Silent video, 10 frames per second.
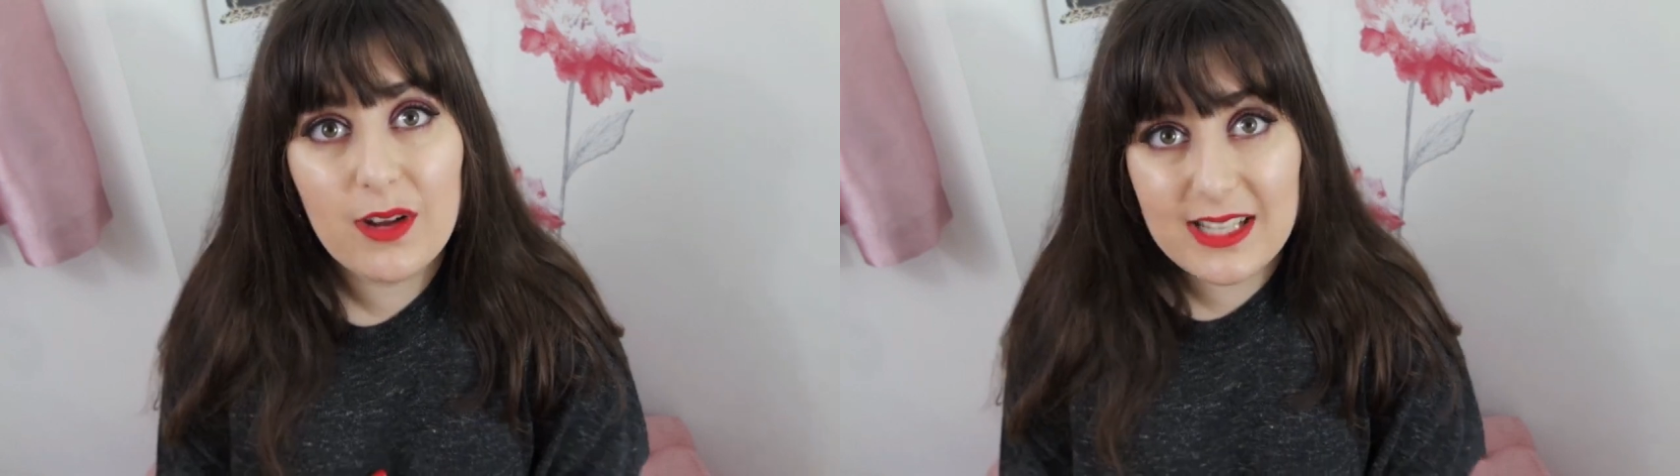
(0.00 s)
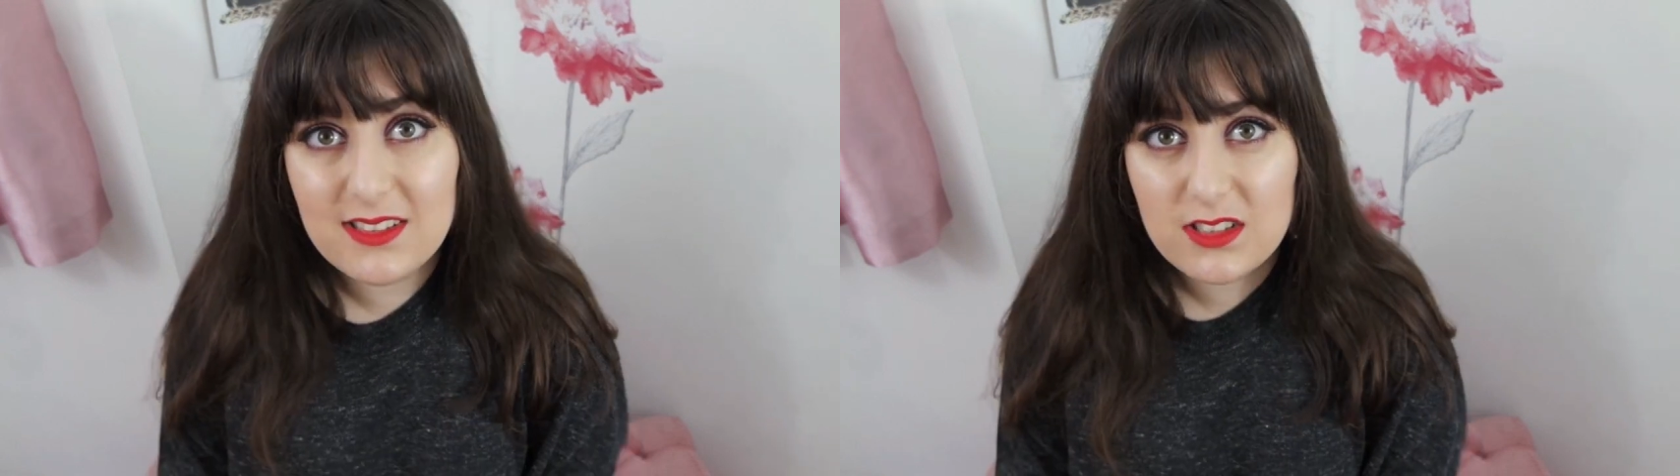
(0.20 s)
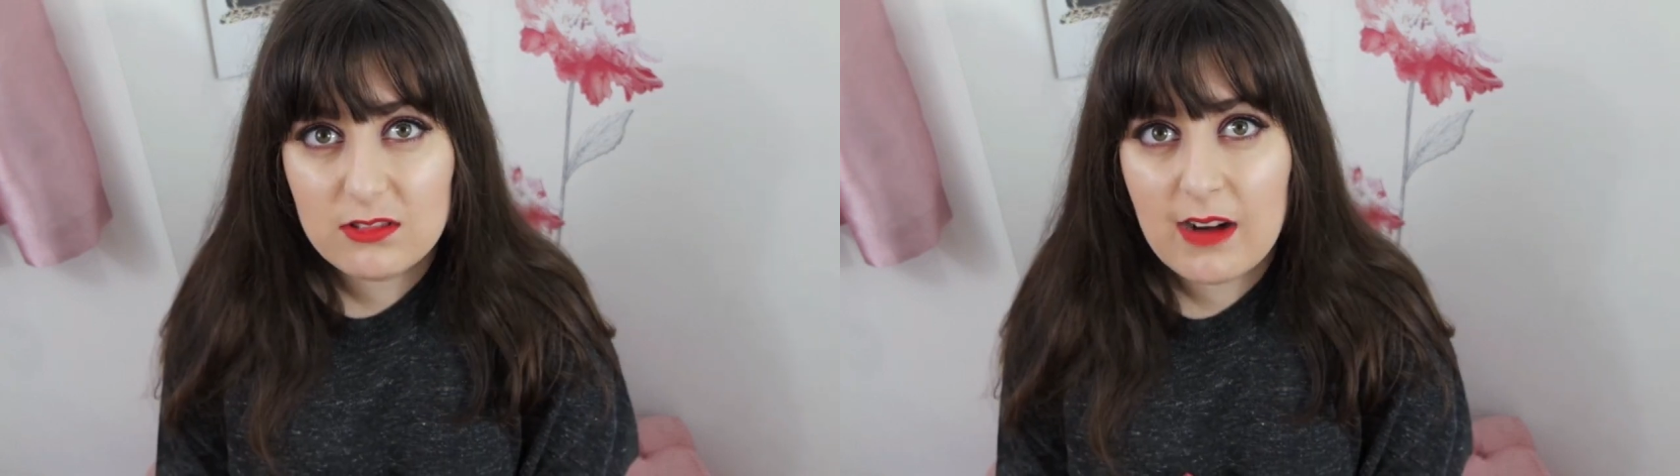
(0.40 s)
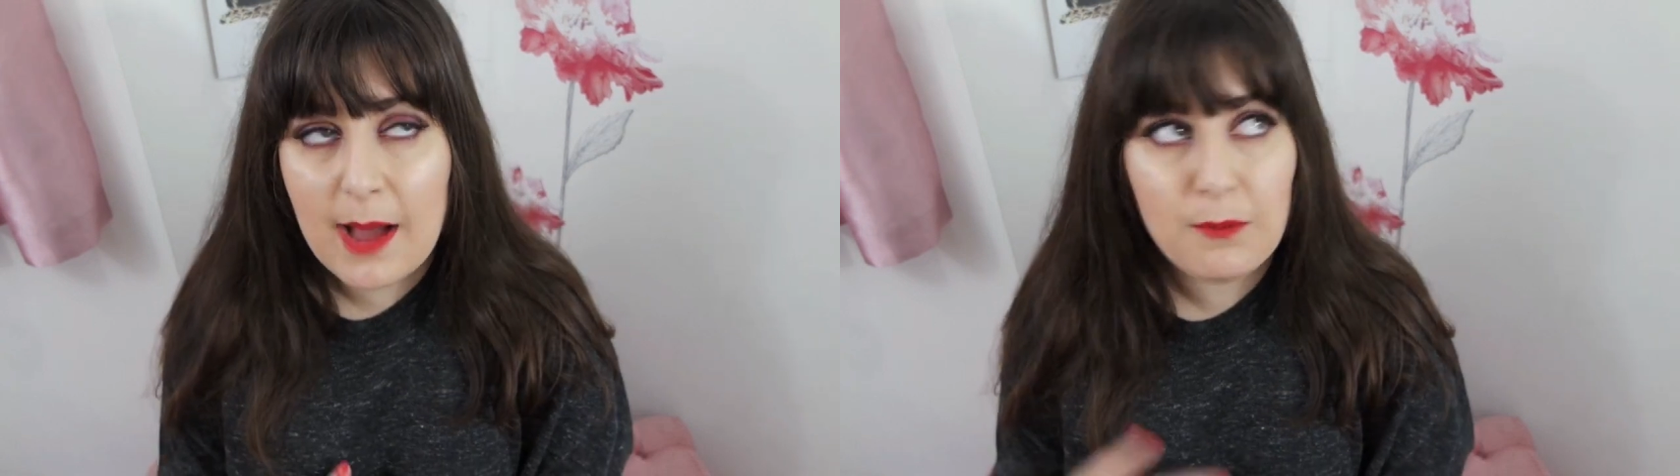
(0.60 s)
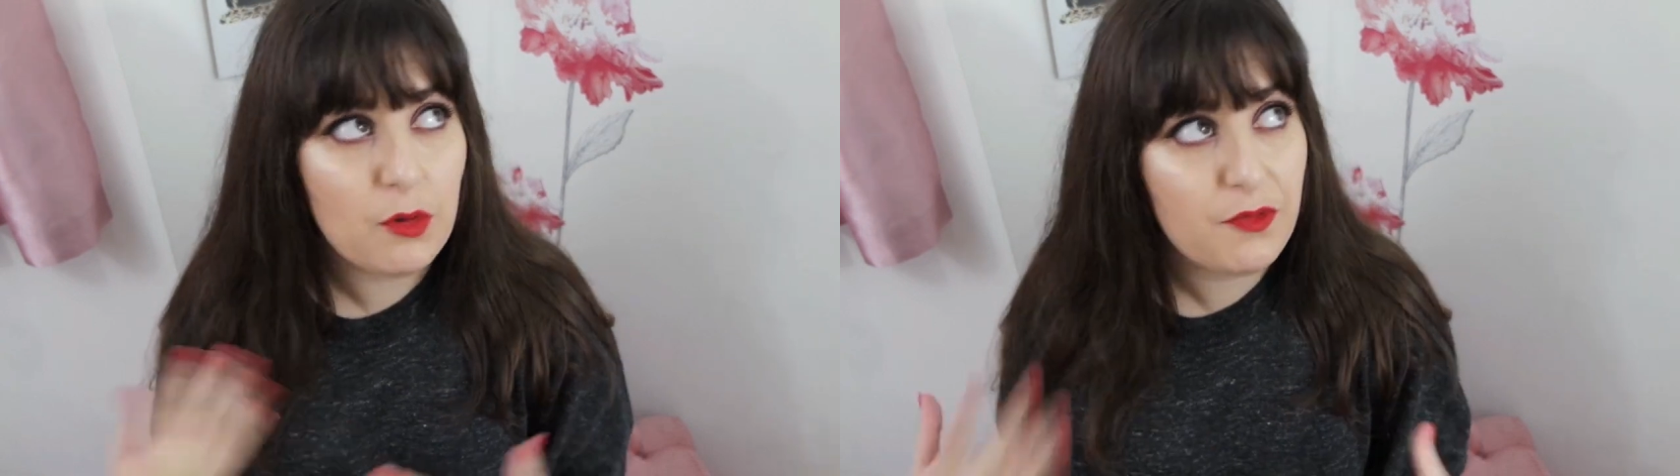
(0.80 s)
or
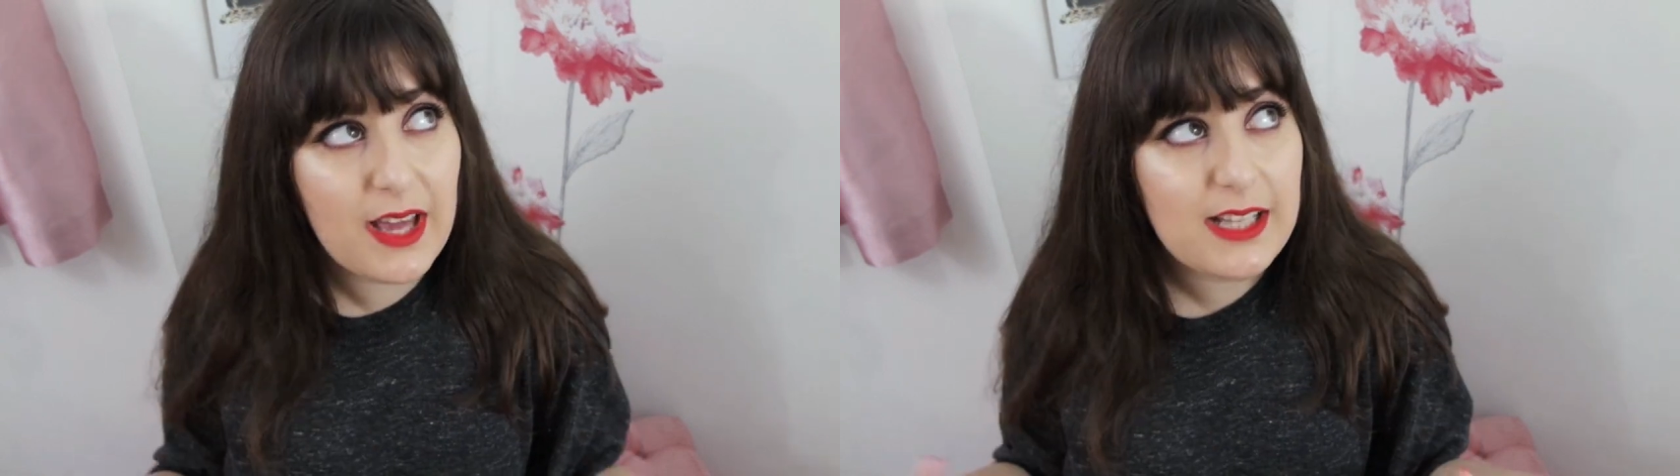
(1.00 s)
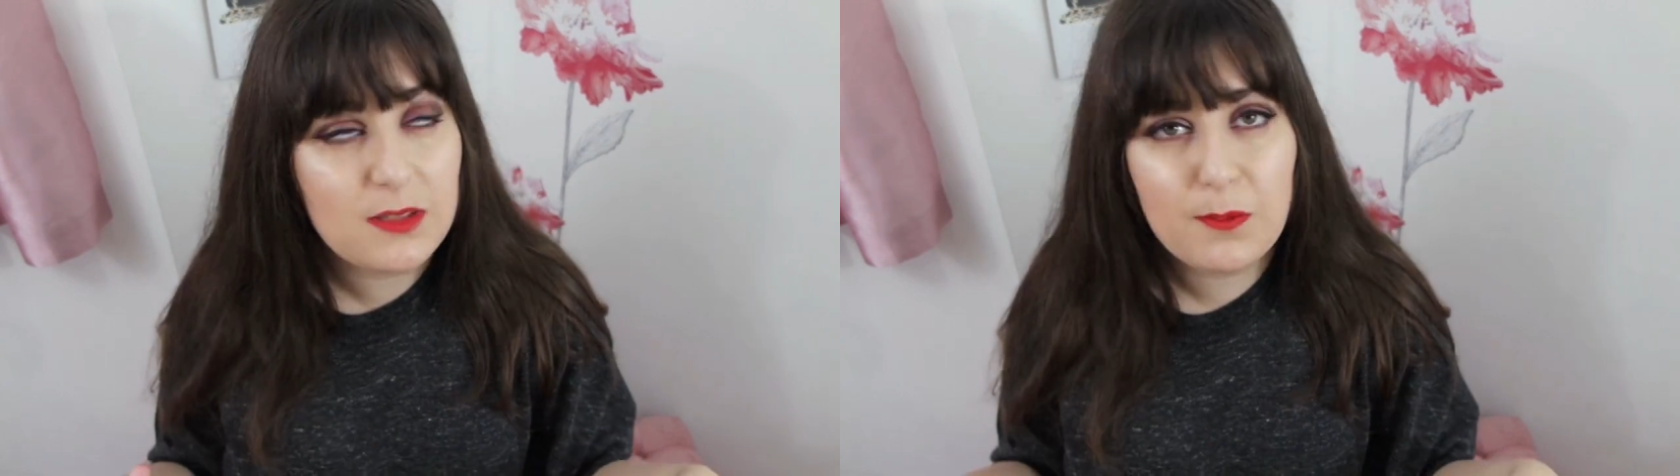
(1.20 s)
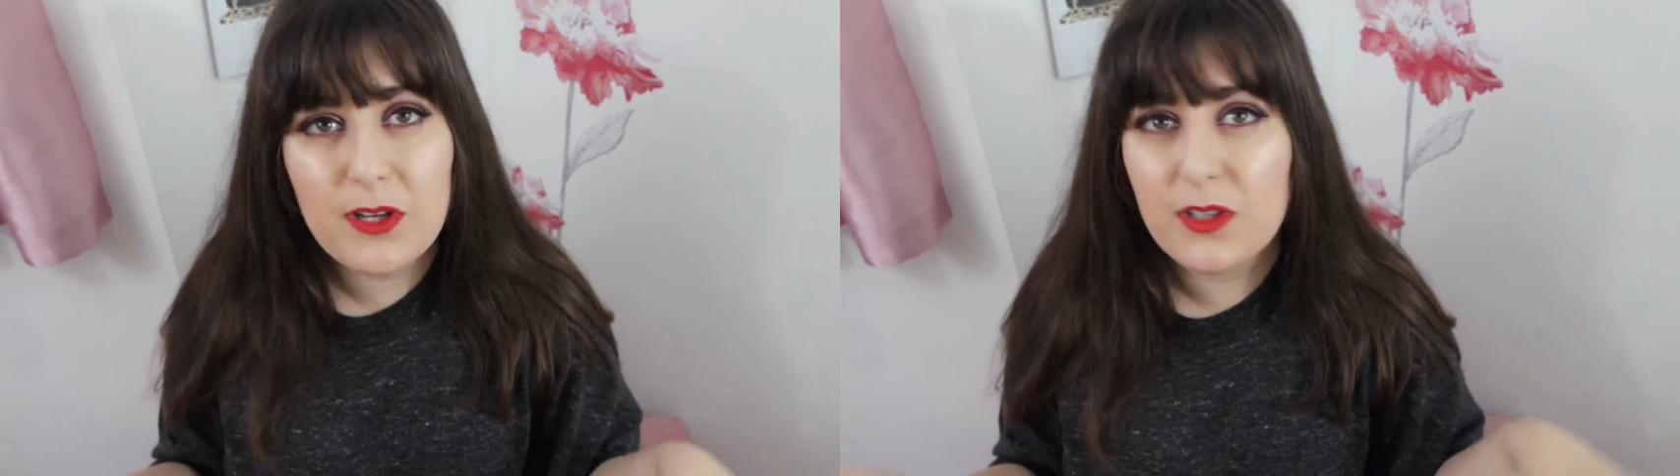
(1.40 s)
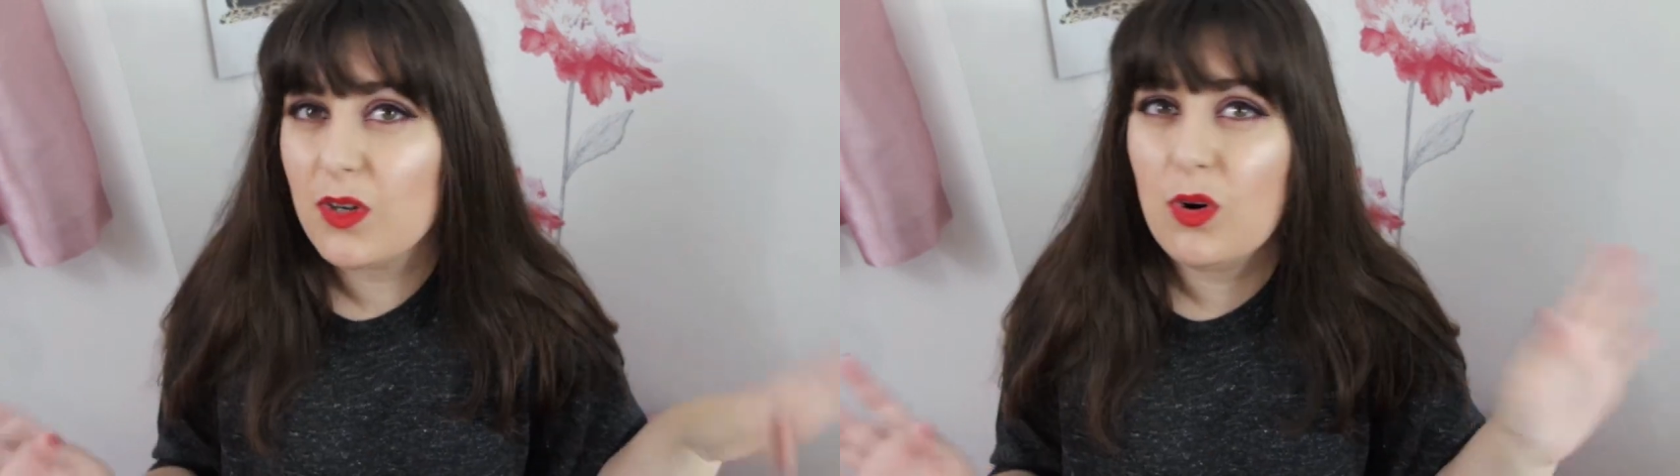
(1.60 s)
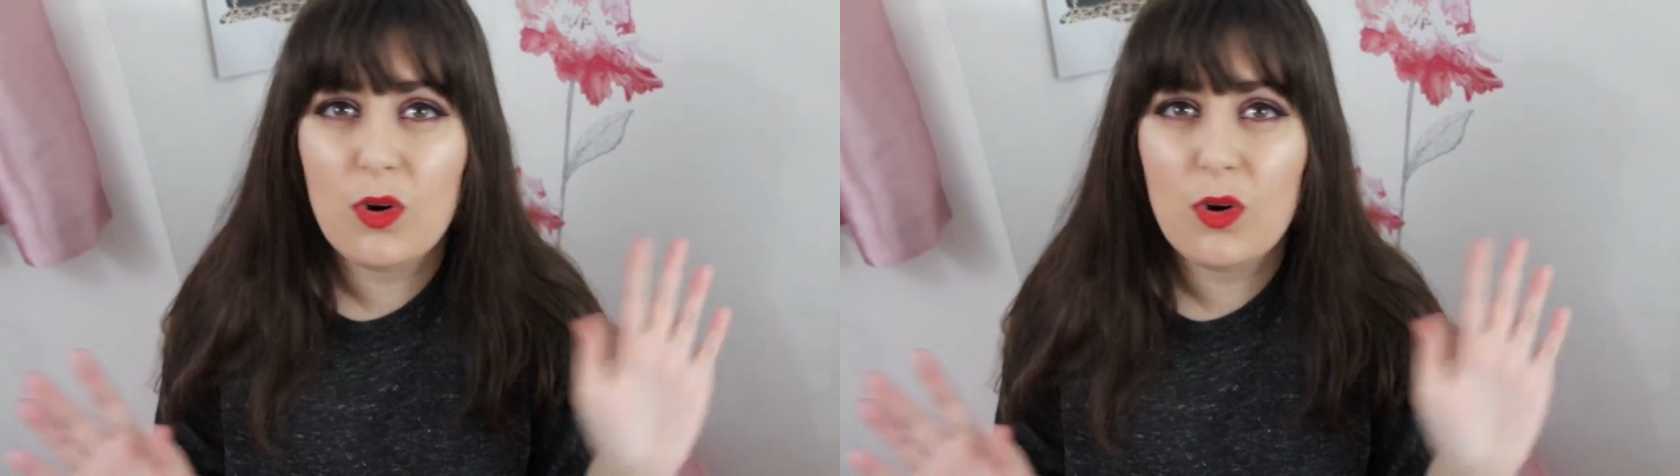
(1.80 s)
Instagram or Facebook